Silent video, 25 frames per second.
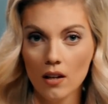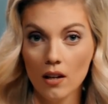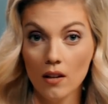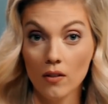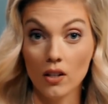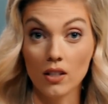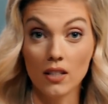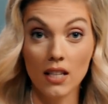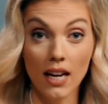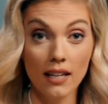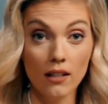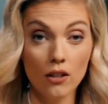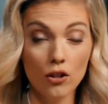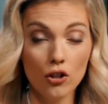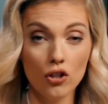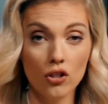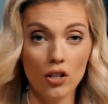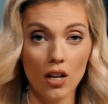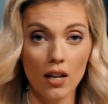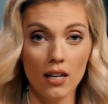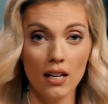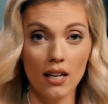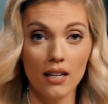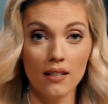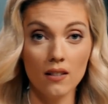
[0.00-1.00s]
The Danish
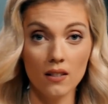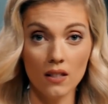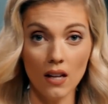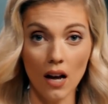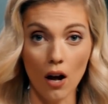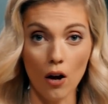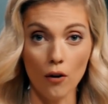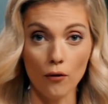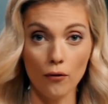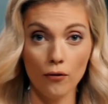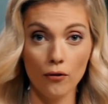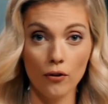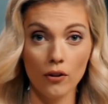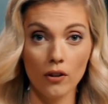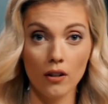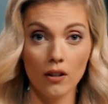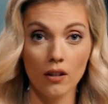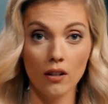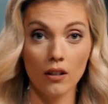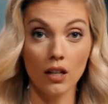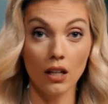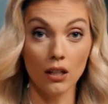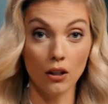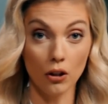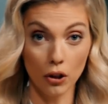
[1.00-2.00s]
study itself
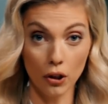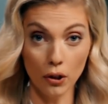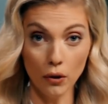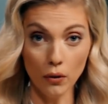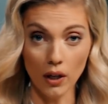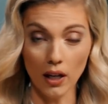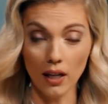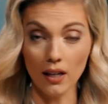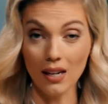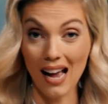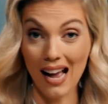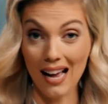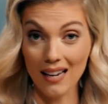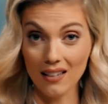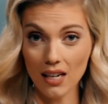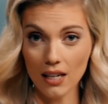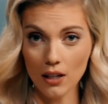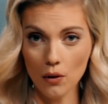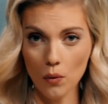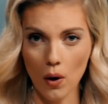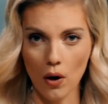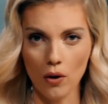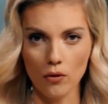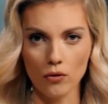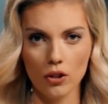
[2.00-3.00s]
concluded, and I
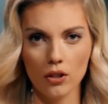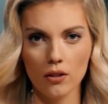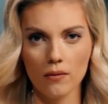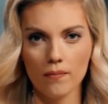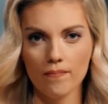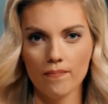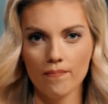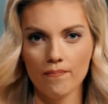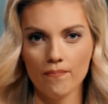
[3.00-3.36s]
quote,